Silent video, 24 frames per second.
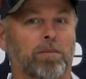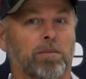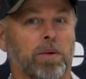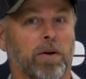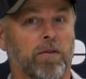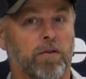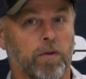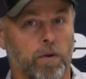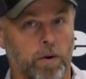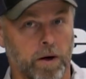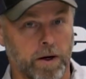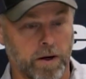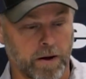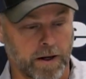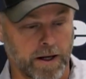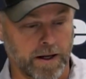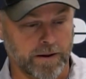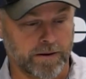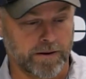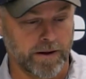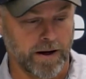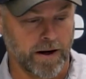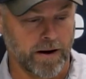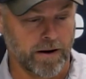Before you
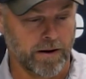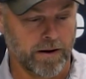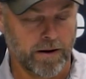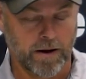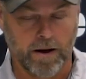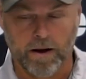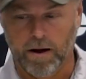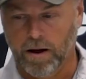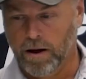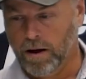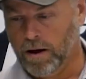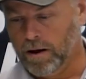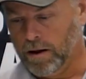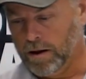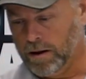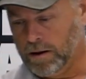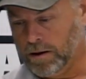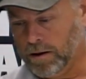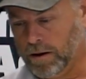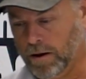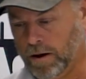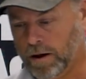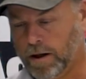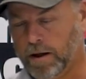get there,
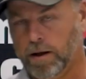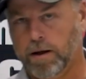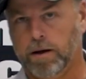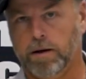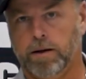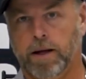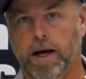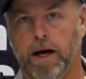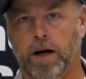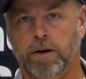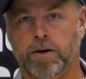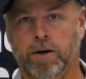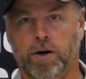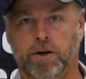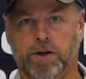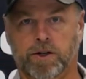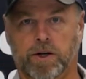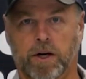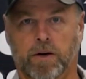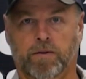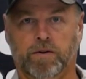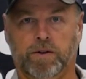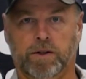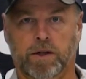look down your
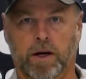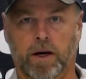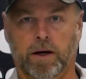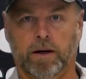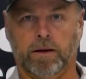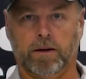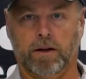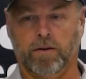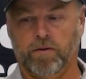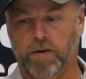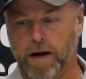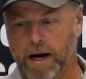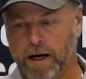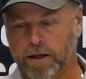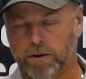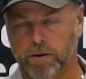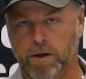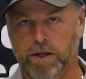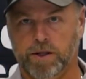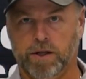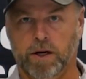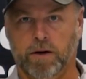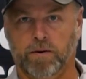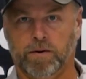shift stick, the
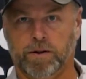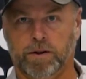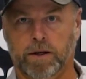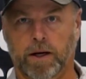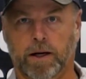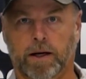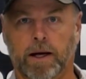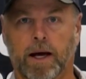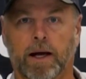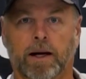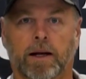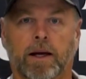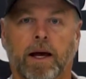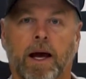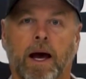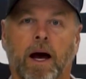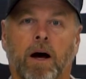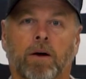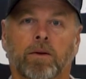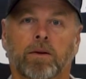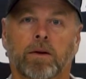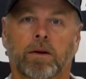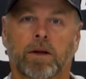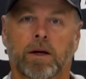factory shift stick, and
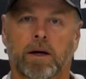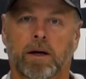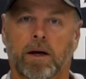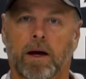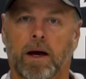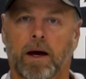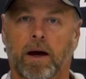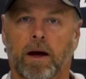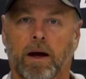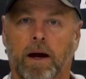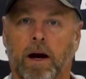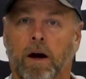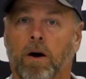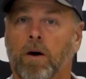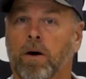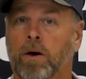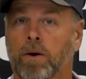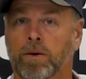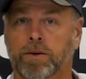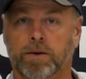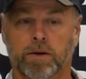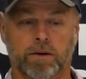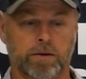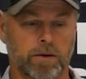count the air
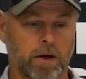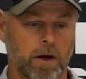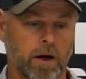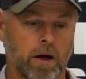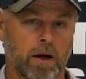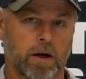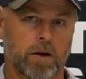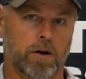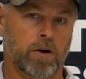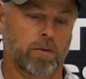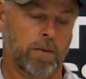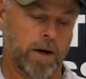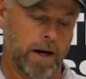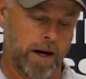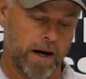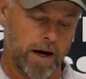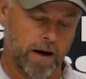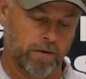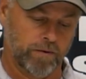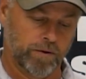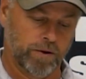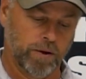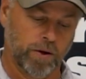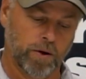hoses. You may
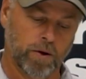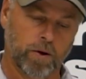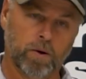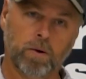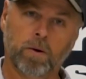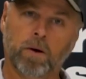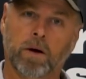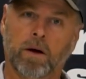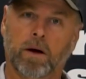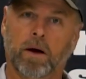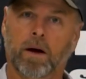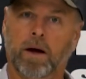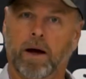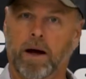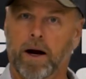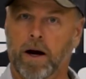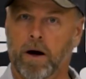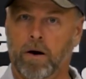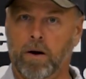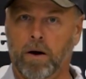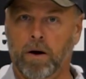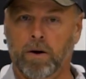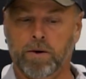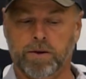have 2
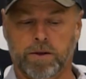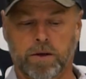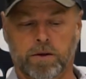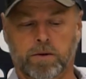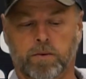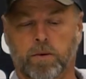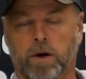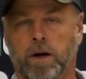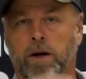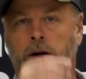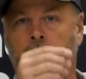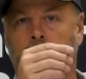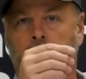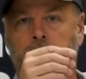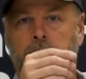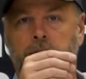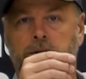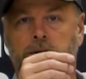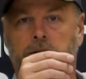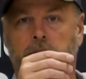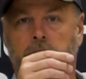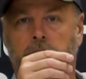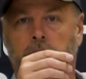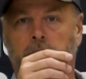air hoses running up
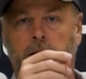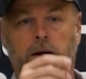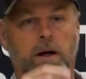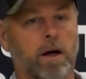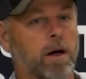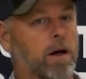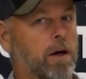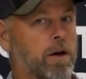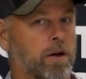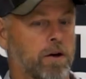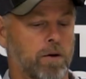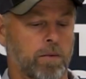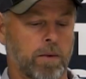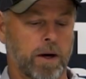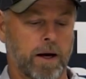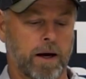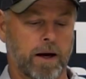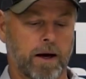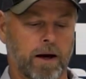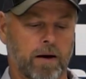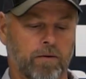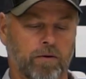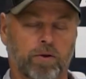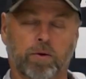the stick, you
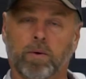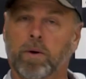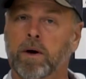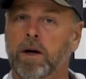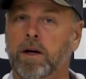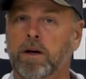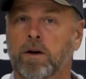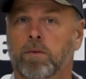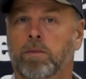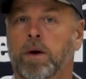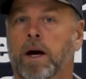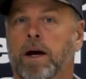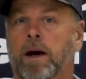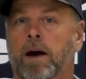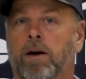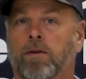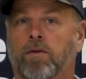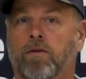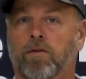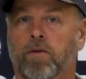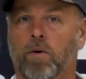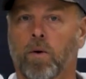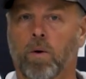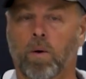may have 3, you may
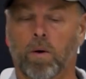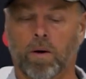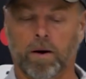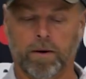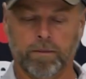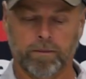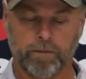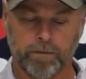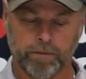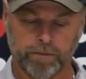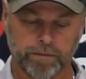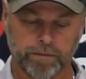have 4.